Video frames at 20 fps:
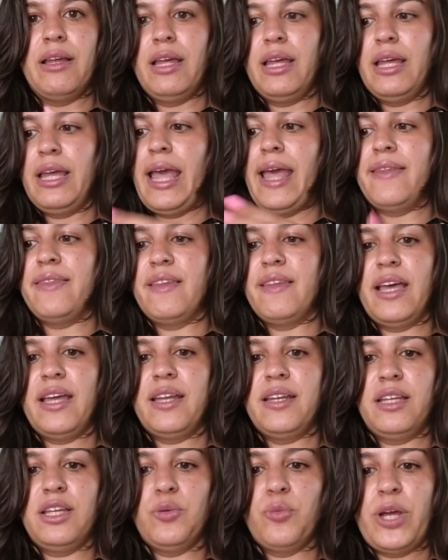And
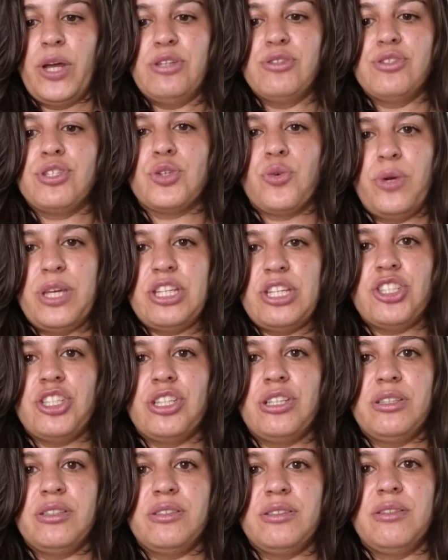then when you squish
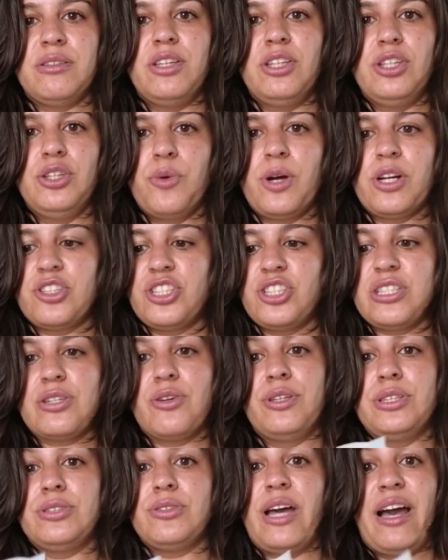it, you are just
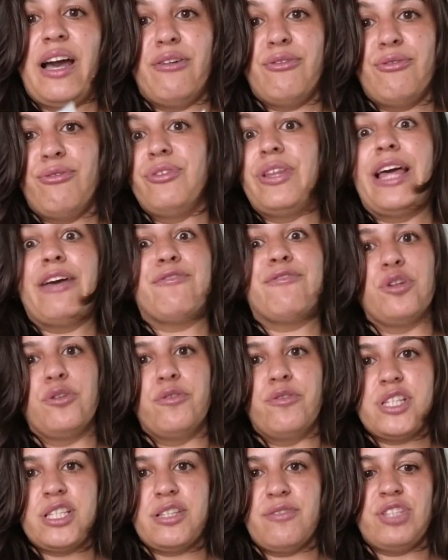going to have
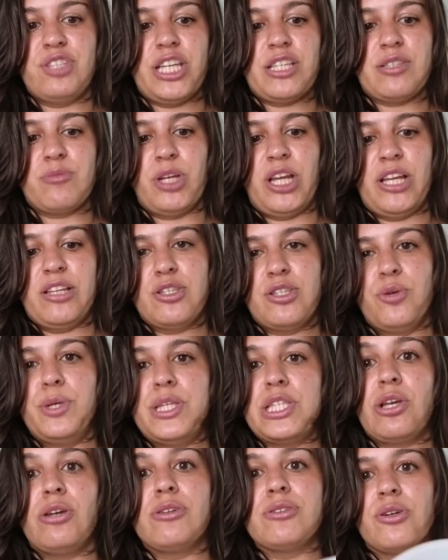leftovers of Jesmonite. So
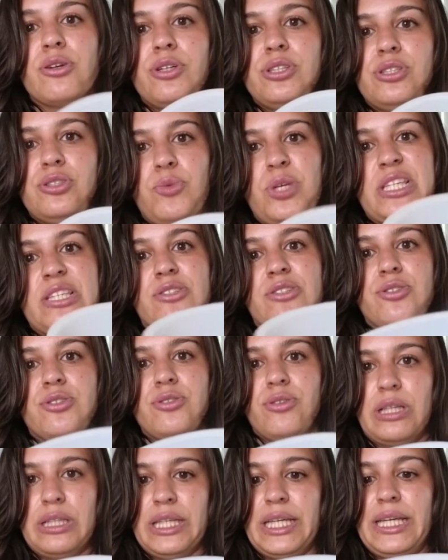it's also going to be easier to
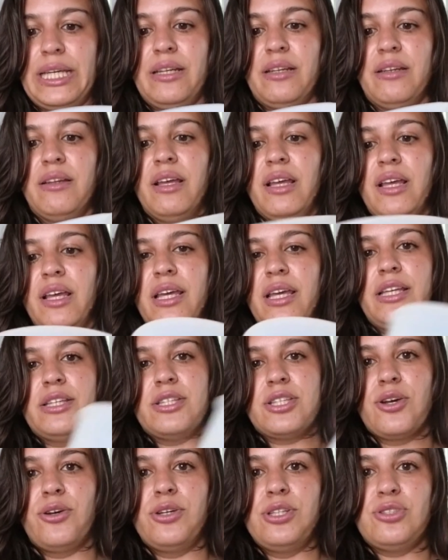clean. It's
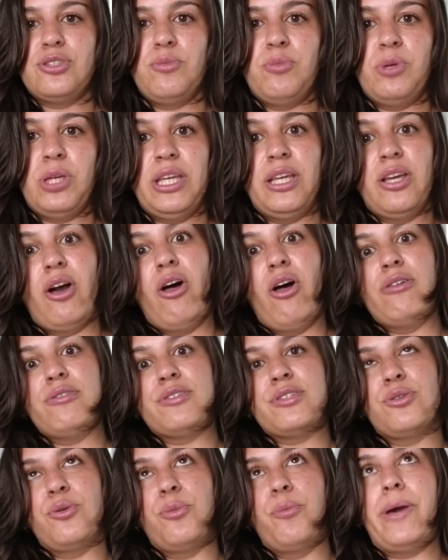going to be
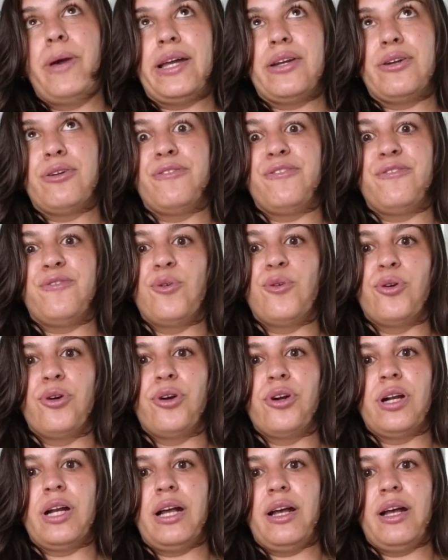also better for